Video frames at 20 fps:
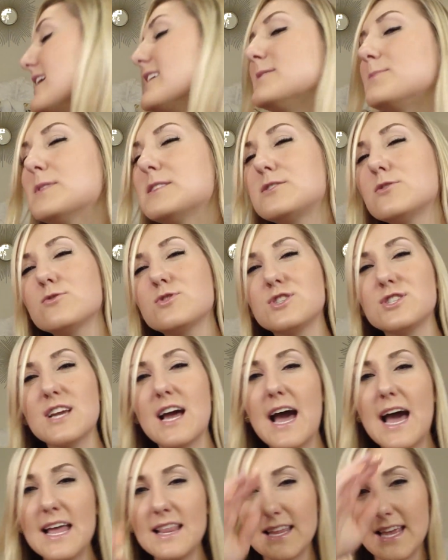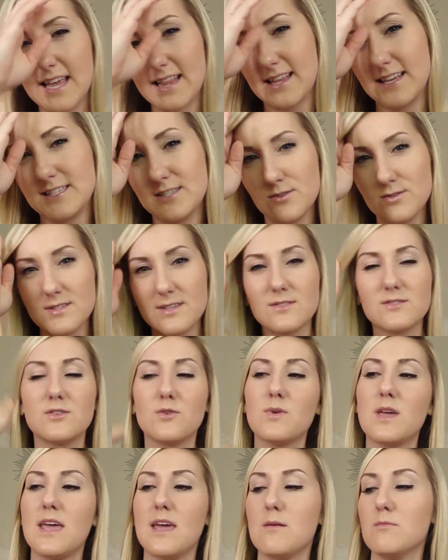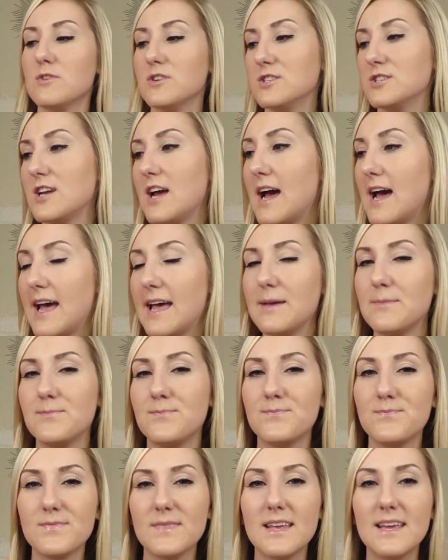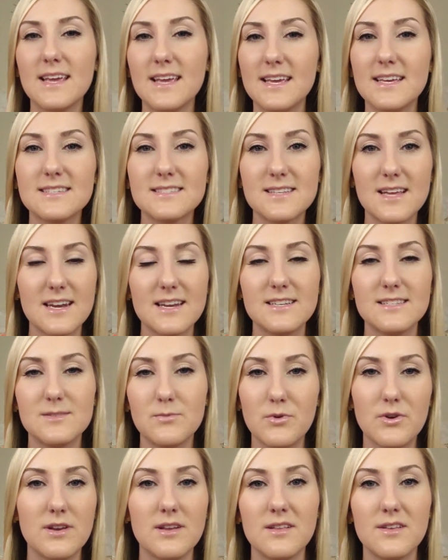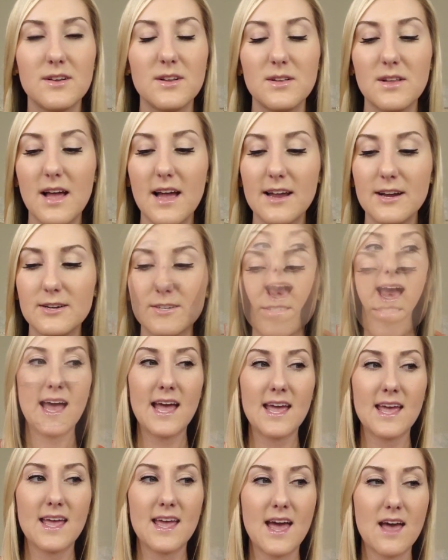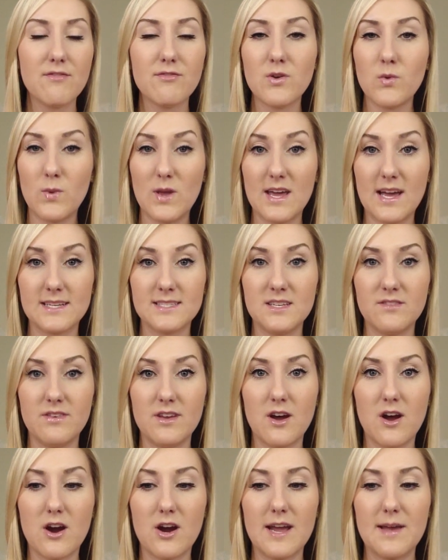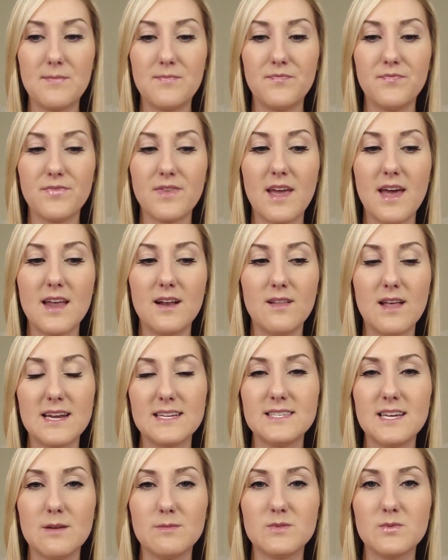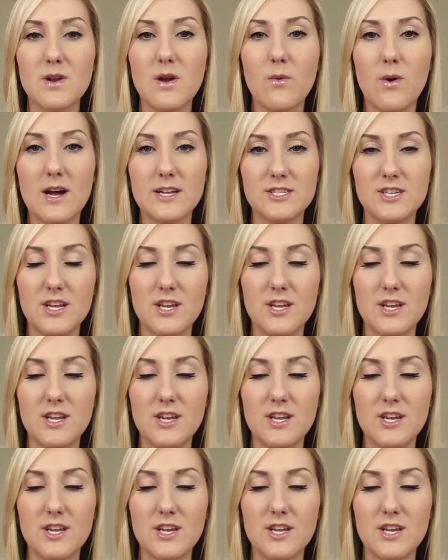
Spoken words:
He's been so shy lately, so camera shy. He's not into Pretty Little Liars. Every week I DVR it, and a lot of times when I watch